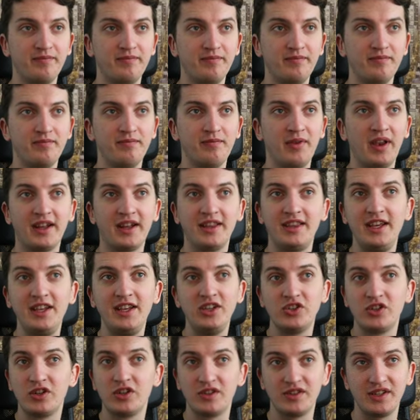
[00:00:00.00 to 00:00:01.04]
mm, like
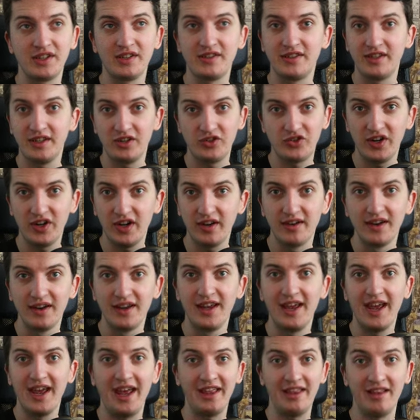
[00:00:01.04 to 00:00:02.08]
t-shirts etc
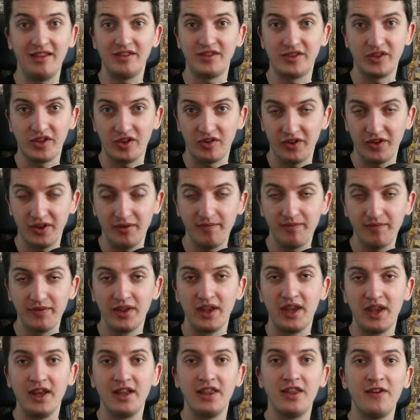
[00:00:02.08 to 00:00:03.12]
and then sell them
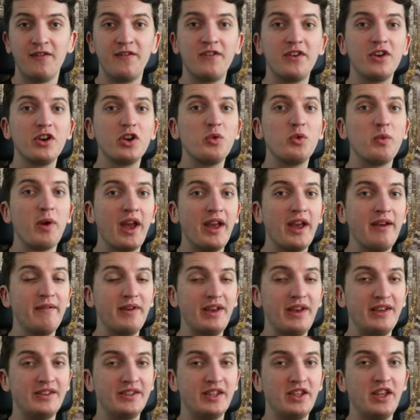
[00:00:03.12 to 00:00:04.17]
the third way
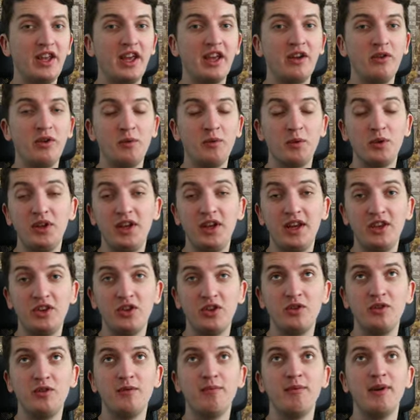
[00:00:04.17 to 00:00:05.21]
is that what you can
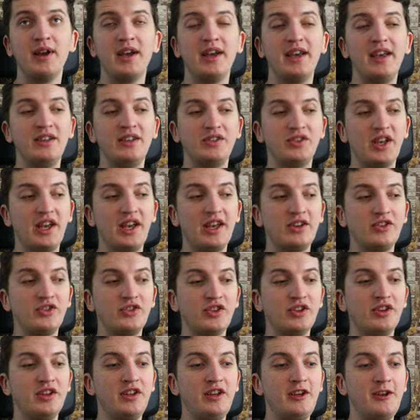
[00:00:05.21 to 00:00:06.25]
do is
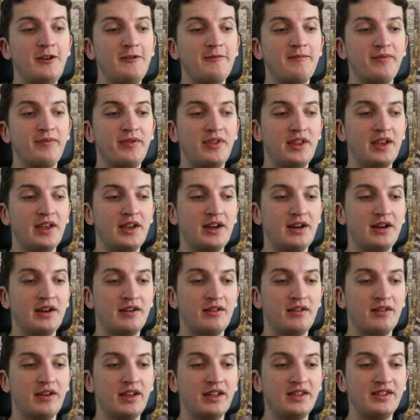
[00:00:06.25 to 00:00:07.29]
actually uh,
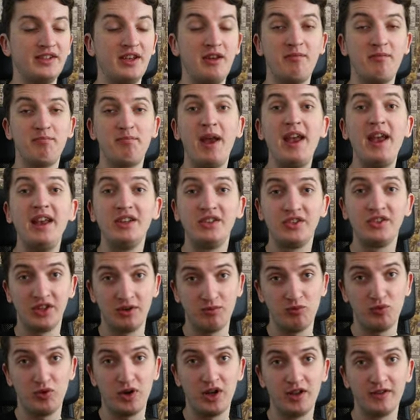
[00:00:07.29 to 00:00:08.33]
let's say pay
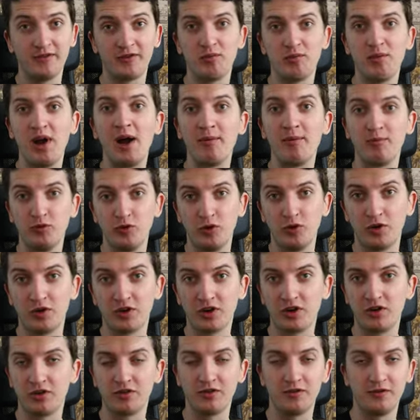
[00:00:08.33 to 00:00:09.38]
someone from
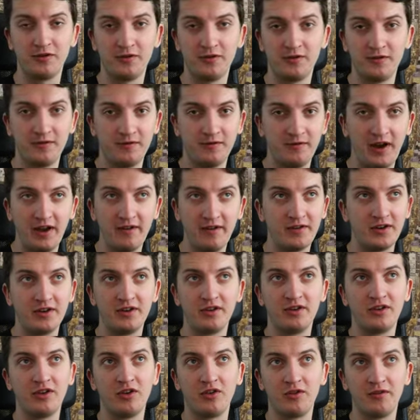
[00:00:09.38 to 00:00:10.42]
upwork or
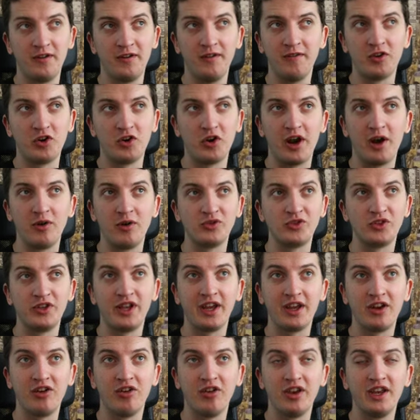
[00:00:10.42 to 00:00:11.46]
fiverr or fiverr or how should i
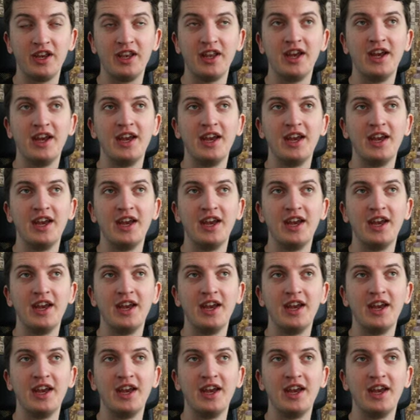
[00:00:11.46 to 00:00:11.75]
call it